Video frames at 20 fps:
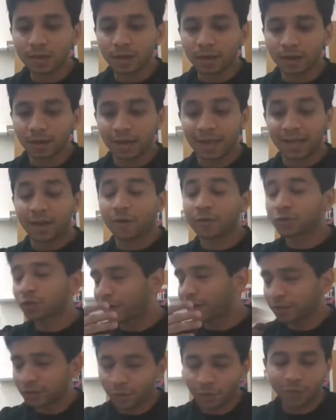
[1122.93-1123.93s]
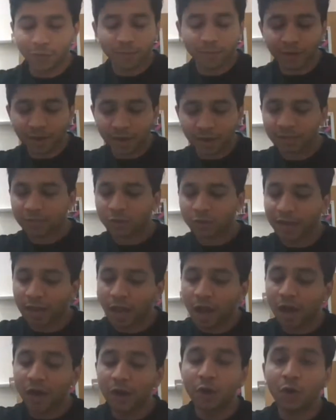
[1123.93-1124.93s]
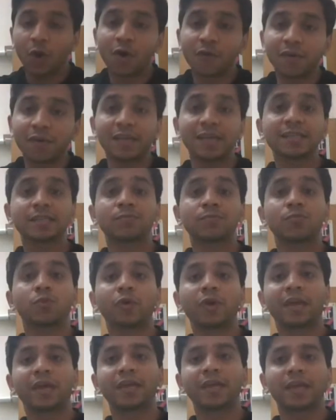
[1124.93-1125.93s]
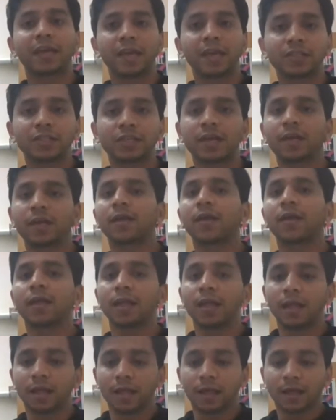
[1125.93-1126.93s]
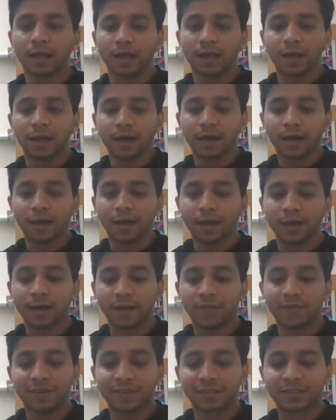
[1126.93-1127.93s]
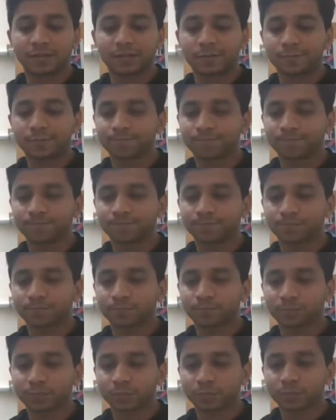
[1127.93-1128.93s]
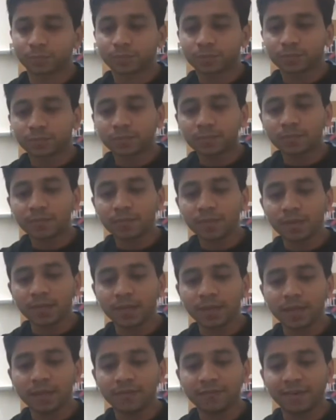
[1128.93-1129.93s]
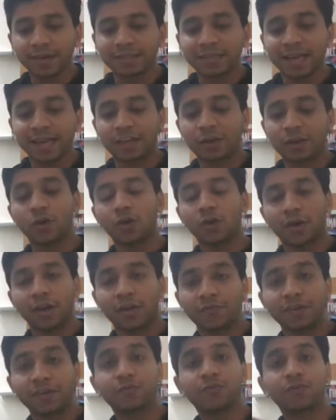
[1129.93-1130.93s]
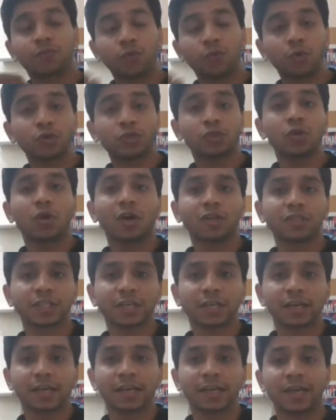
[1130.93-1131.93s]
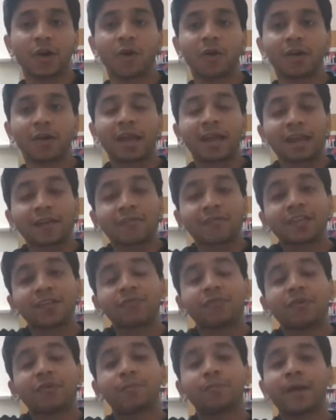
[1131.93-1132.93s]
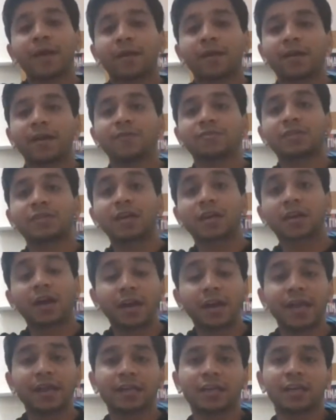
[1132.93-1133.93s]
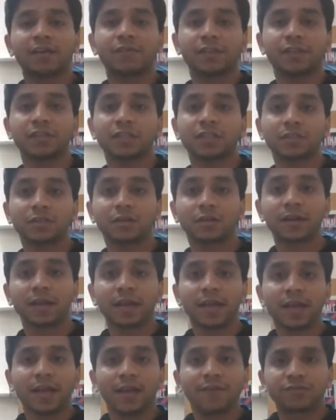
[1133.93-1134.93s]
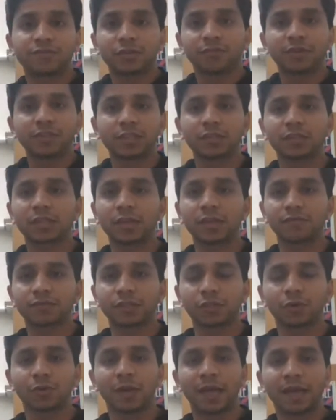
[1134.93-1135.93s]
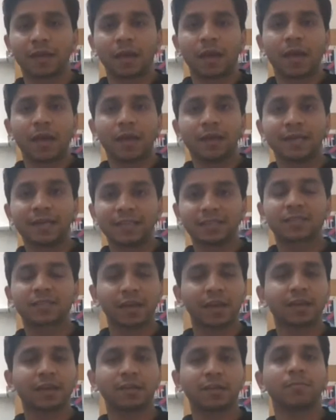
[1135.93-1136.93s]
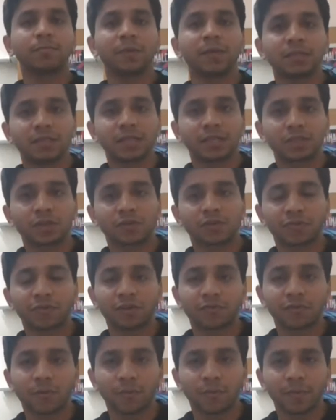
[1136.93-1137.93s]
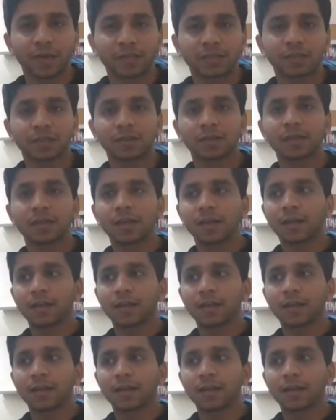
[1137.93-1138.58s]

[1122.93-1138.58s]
uh, like oh, sorry. So what I'm so like a novel is more engaging uh, if it's if it's like you know if it flows logically or like if different paragraphs are connected with each other. If someone just gives you like disconnected pieces of information,